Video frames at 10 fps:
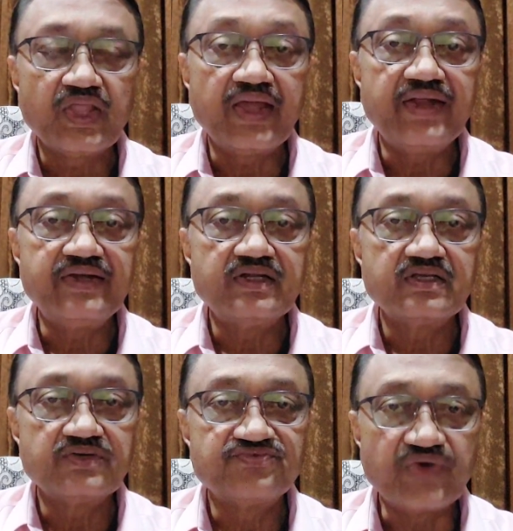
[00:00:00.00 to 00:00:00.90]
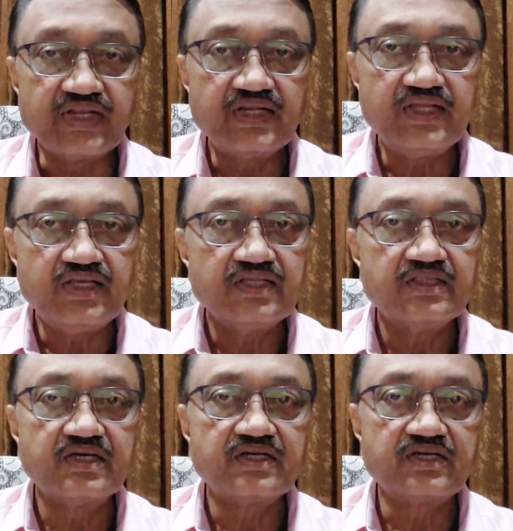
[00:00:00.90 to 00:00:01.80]
And finally,
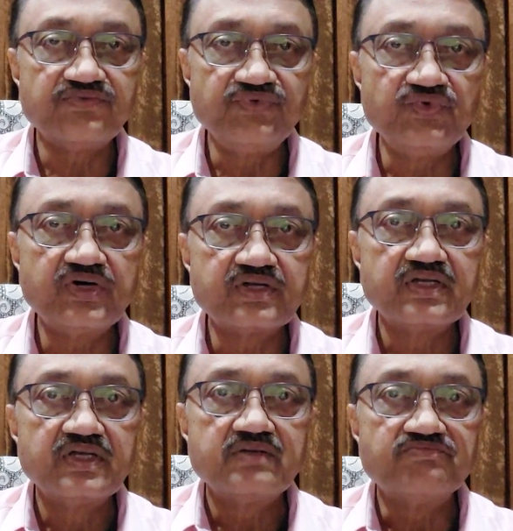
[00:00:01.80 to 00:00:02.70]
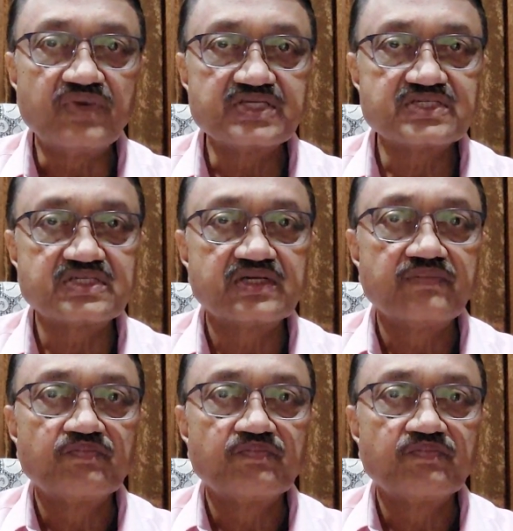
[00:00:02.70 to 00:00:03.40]
the reviewer must